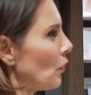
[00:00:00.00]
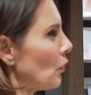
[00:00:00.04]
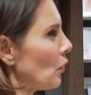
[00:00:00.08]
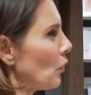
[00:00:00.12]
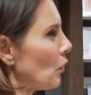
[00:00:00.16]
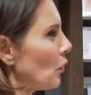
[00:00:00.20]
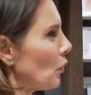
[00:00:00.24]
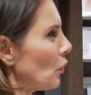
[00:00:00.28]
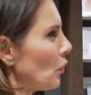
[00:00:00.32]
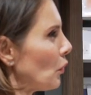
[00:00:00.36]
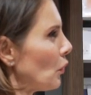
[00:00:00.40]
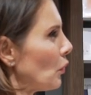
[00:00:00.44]

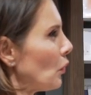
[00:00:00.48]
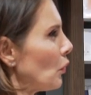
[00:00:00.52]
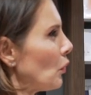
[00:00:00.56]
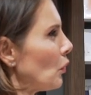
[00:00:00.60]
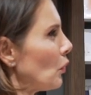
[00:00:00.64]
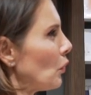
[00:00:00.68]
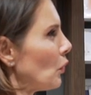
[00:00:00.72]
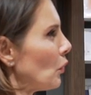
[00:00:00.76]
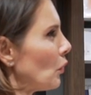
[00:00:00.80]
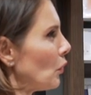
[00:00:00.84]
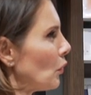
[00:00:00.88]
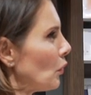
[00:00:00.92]

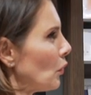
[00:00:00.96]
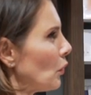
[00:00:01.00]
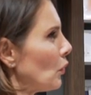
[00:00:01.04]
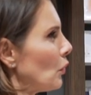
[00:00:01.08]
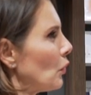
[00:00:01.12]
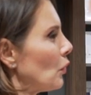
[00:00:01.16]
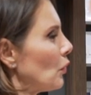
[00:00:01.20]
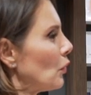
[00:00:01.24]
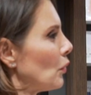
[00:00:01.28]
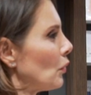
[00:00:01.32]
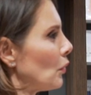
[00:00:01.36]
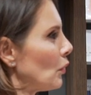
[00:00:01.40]

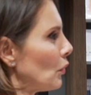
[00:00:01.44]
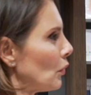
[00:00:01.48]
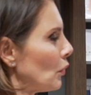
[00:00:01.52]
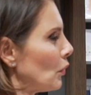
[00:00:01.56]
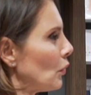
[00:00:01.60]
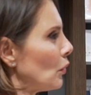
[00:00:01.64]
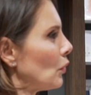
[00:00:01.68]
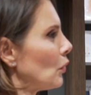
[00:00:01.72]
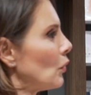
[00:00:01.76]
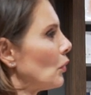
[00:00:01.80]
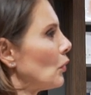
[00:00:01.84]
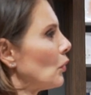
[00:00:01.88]

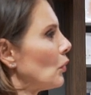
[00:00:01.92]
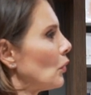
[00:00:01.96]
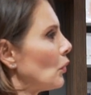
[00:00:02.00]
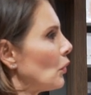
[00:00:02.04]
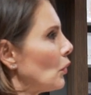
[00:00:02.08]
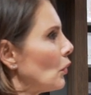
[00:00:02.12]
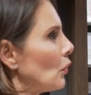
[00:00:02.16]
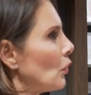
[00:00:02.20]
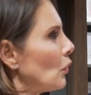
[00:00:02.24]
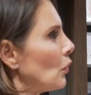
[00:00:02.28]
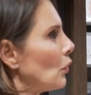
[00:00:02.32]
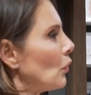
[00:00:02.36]

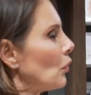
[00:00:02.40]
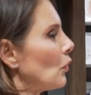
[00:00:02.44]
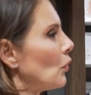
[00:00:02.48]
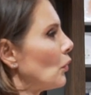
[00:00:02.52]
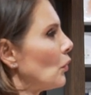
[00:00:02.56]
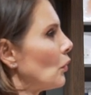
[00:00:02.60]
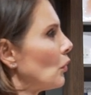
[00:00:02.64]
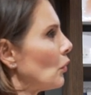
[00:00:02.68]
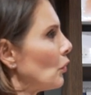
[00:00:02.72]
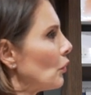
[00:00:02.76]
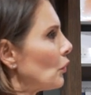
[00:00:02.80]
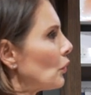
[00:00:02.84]

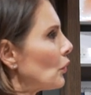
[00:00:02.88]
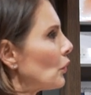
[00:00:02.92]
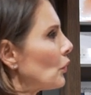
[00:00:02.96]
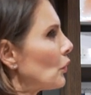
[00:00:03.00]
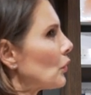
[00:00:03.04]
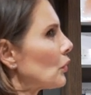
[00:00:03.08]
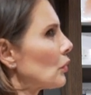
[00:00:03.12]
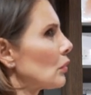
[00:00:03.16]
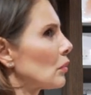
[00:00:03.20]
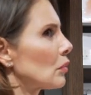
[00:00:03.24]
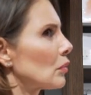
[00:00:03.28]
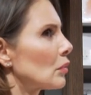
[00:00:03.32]

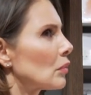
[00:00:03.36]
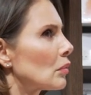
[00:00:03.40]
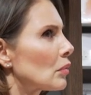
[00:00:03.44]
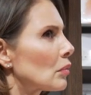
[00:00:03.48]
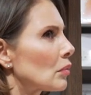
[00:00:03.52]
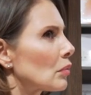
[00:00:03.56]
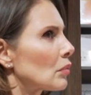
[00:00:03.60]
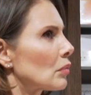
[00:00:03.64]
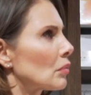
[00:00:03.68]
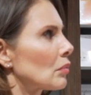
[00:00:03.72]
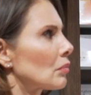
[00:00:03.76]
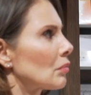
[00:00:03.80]

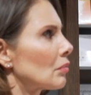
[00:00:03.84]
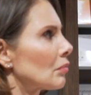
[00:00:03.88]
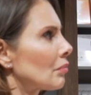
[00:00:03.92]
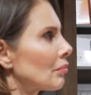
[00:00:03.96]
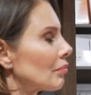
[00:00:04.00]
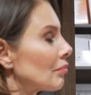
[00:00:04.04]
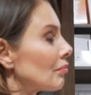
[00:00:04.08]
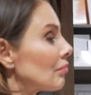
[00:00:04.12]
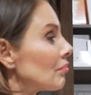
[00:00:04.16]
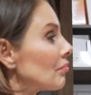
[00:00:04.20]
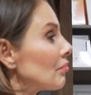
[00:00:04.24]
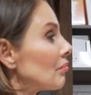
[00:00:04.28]

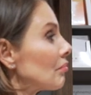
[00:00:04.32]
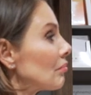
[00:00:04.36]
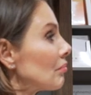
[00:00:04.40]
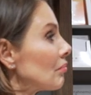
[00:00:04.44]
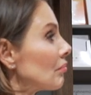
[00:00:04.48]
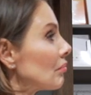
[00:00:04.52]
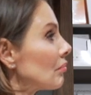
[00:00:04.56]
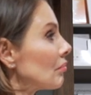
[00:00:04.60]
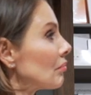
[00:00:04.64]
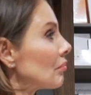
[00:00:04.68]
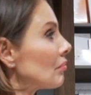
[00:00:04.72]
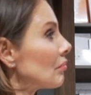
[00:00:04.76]

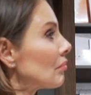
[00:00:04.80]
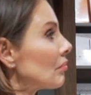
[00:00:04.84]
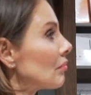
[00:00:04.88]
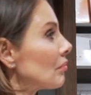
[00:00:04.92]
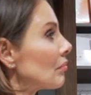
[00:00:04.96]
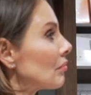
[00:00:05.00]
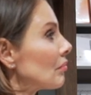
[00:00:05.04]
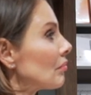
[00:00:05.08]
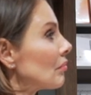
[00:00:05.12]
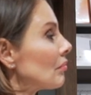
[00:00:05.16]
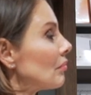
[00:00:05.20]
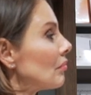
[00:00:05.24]

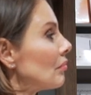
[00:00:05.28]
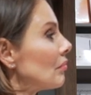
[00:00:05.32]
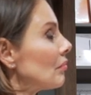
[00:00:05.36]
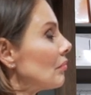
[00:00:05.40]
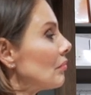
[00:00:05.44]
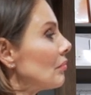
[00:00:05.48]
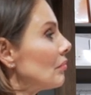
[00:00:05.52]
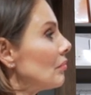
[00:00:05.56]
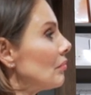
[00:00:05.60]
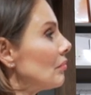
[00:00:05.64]
No words are spoken by the person on screen.